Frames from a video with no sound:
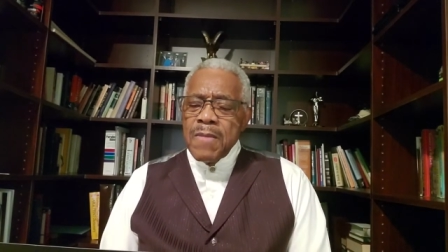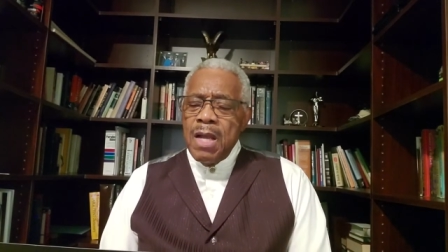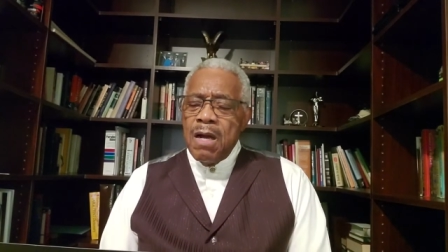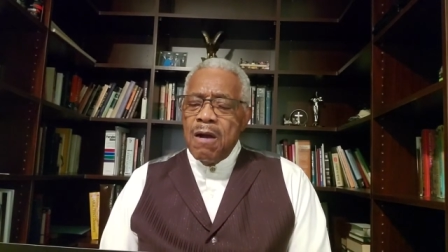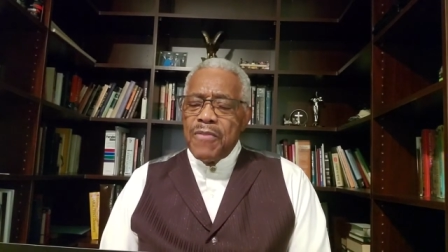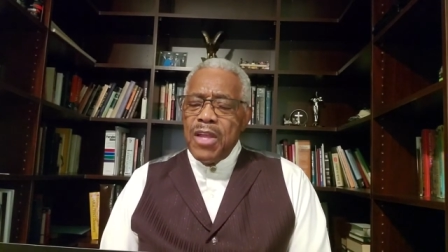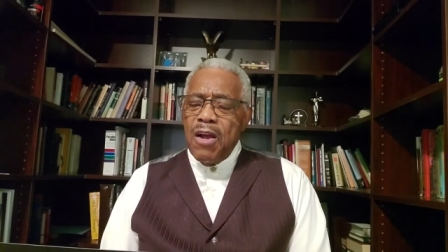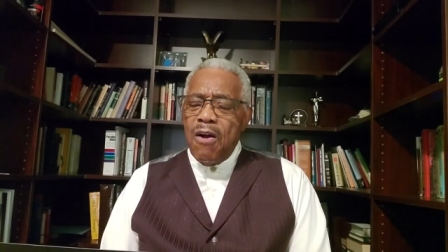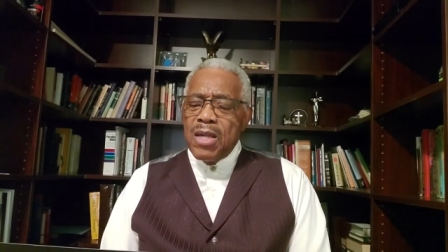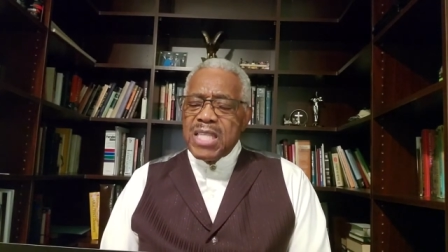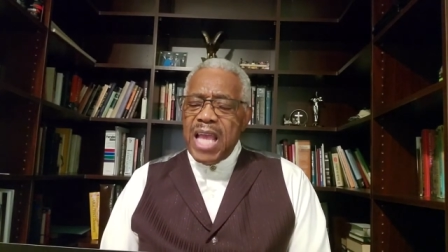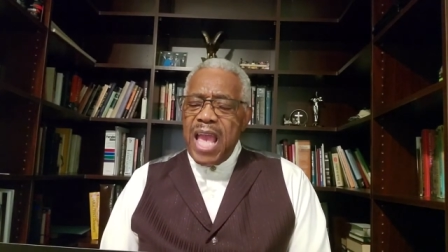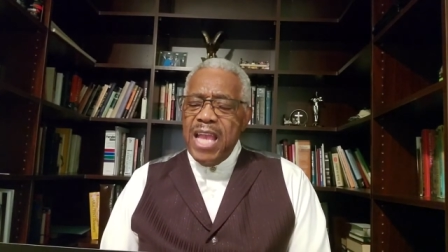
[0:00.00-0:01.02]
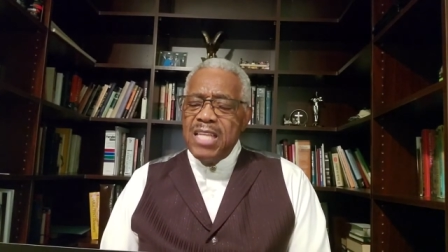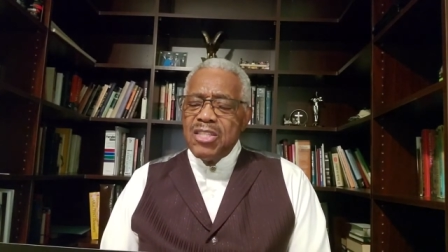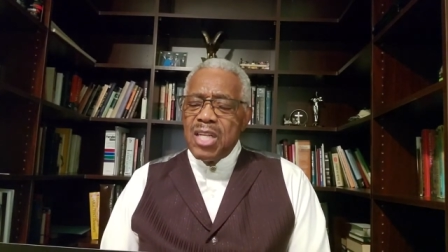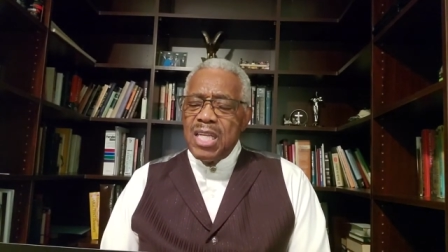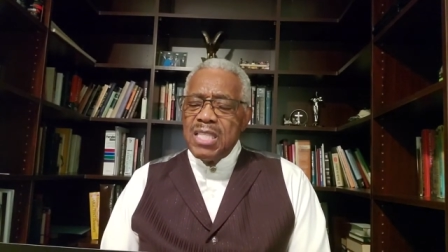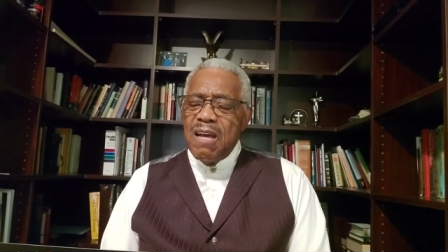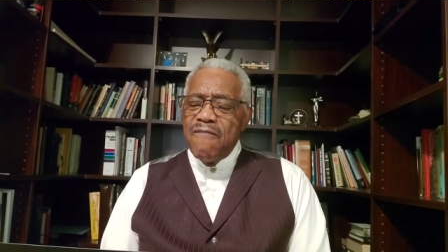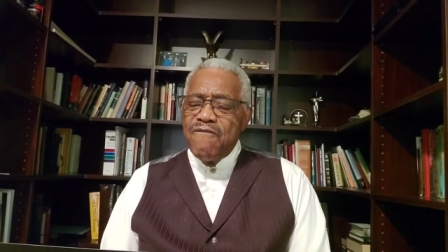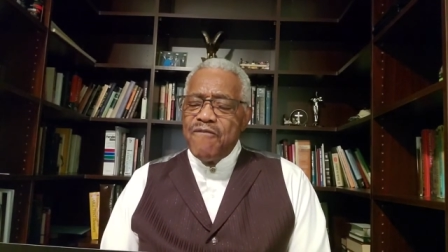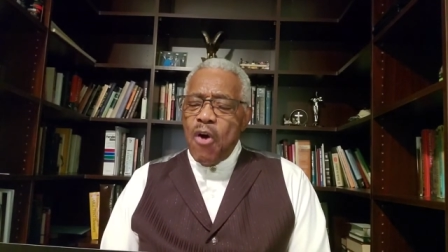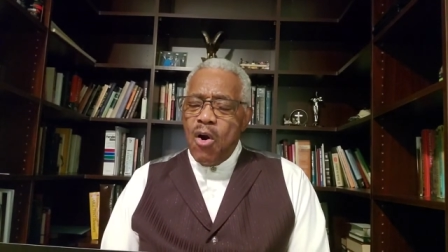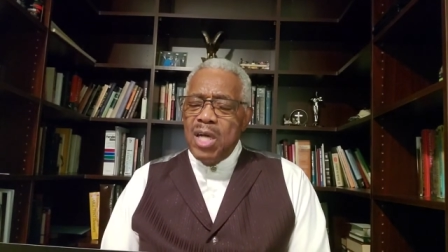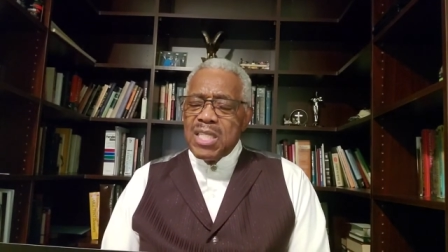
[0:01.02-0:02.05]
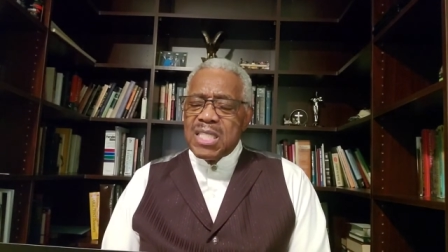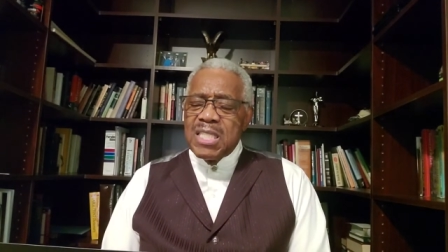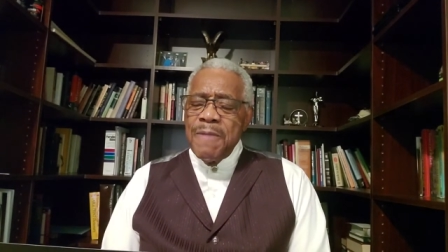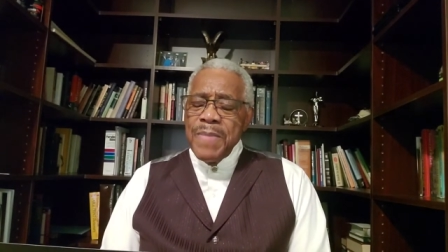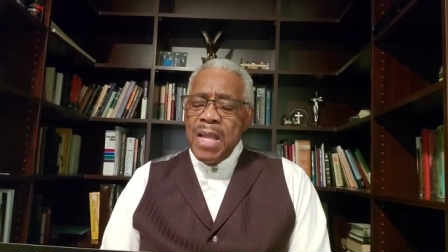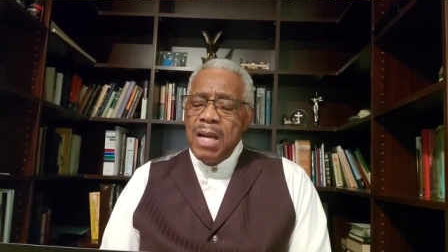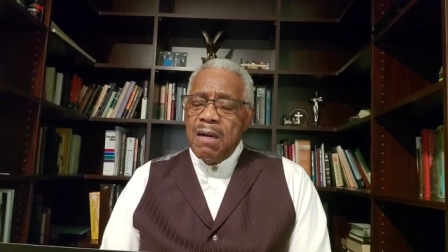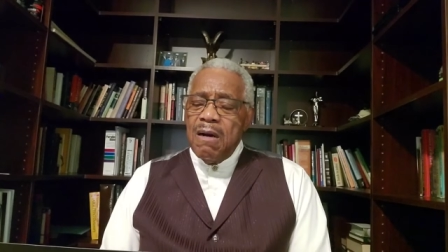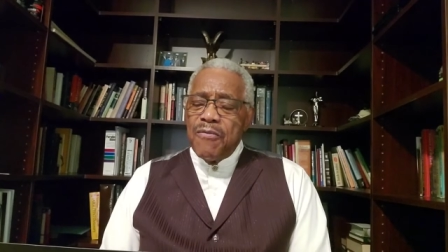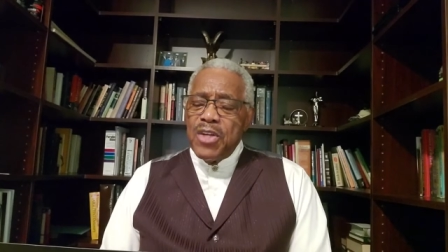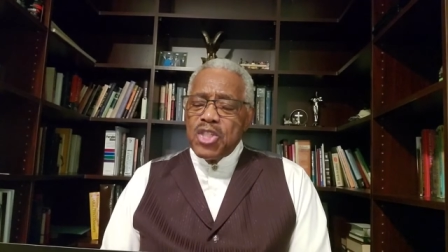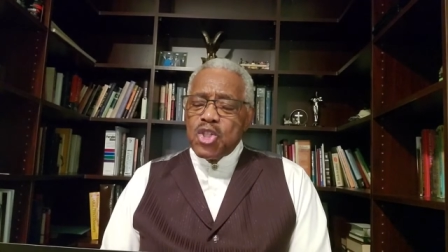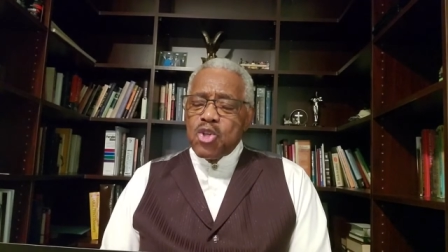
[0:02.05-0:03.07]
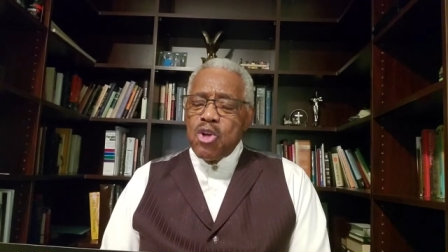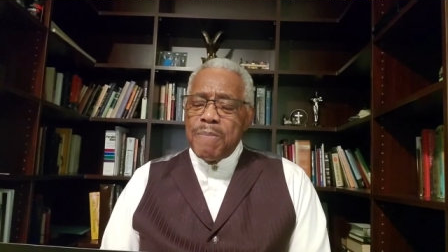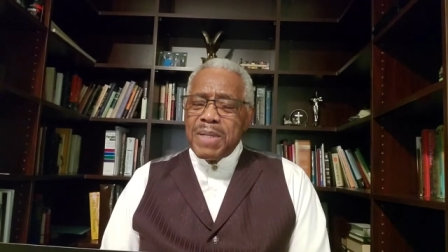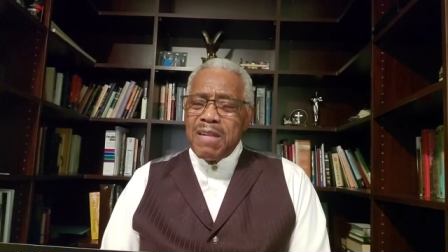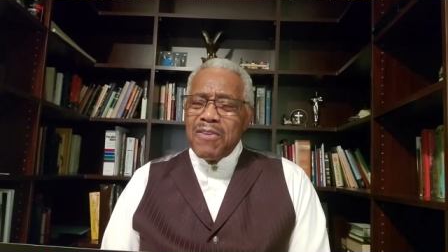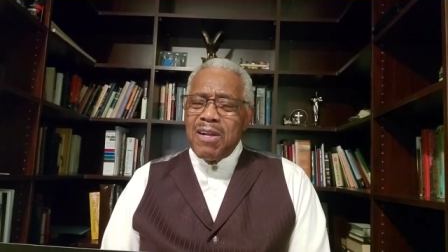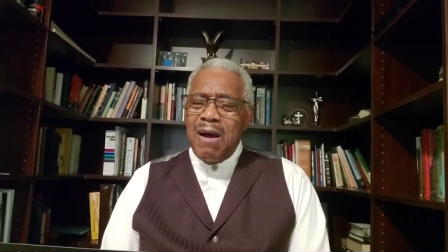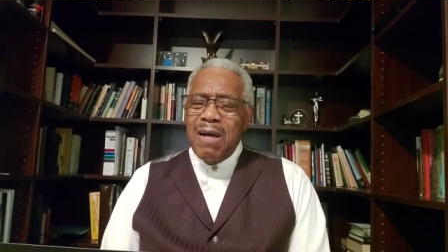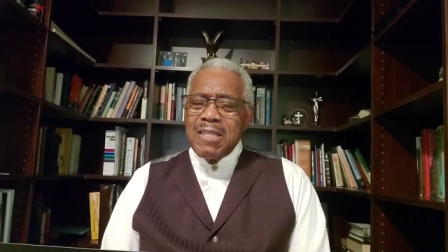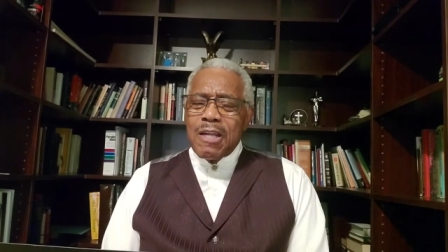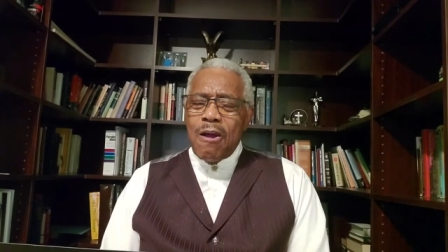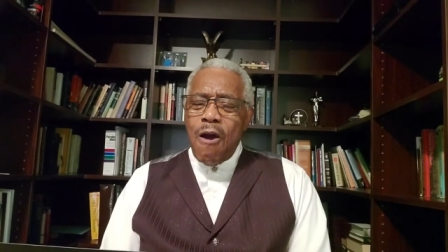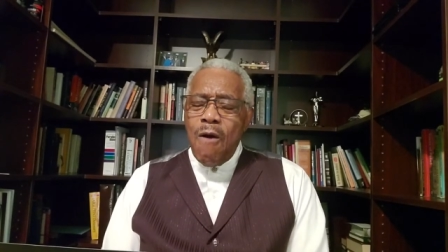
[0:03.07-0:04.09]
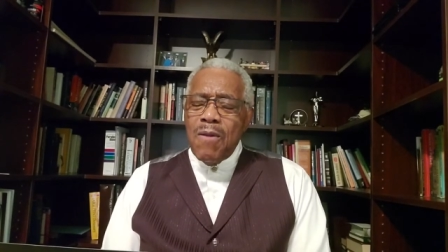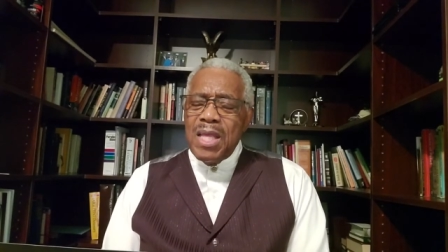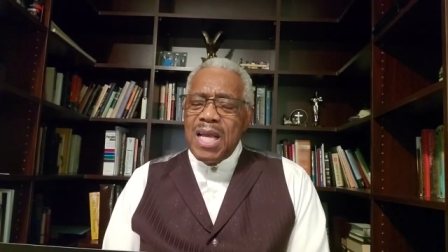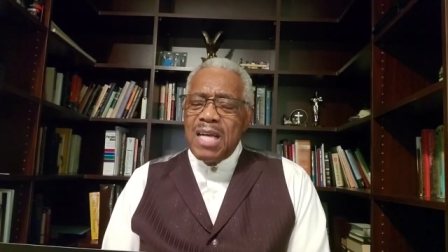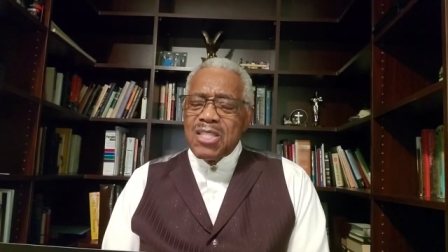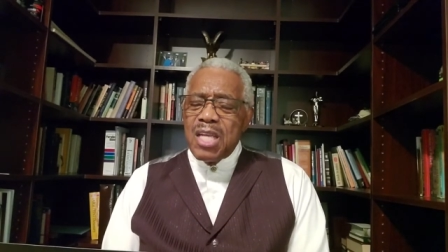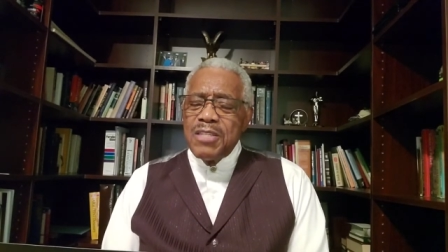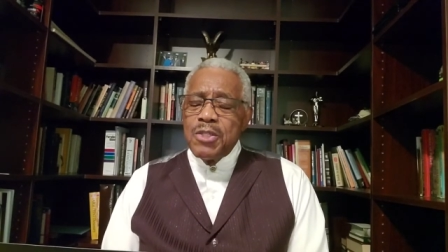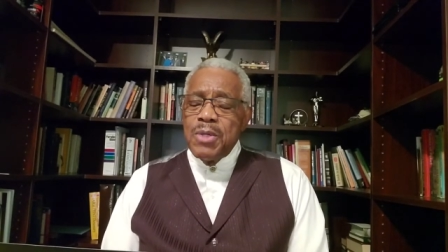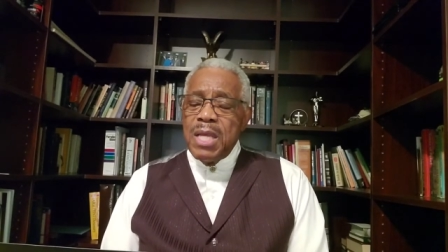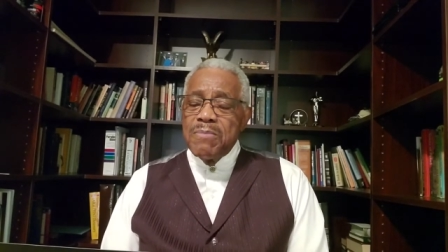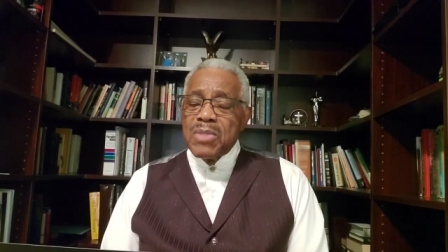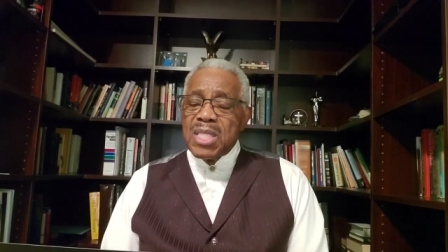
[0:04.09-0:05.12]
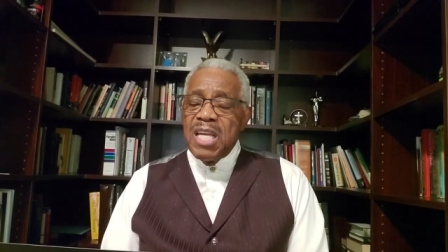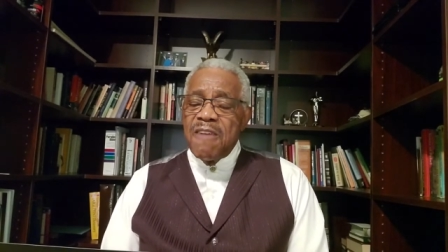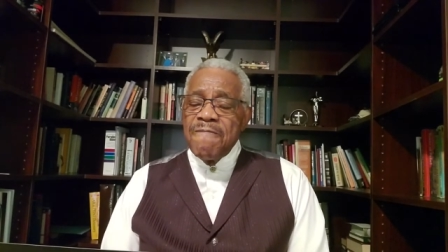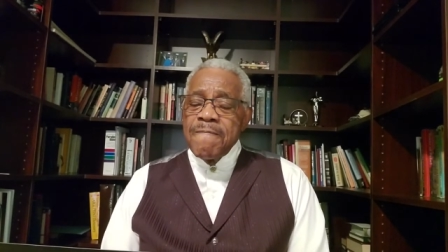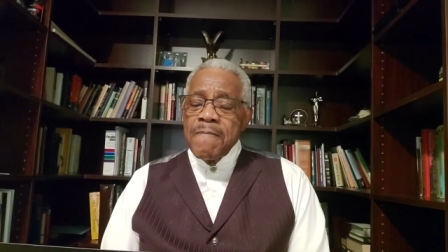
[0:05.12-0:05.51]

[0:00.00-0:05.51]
of the archangel and the voice of the trumpet of God calling us unto himself.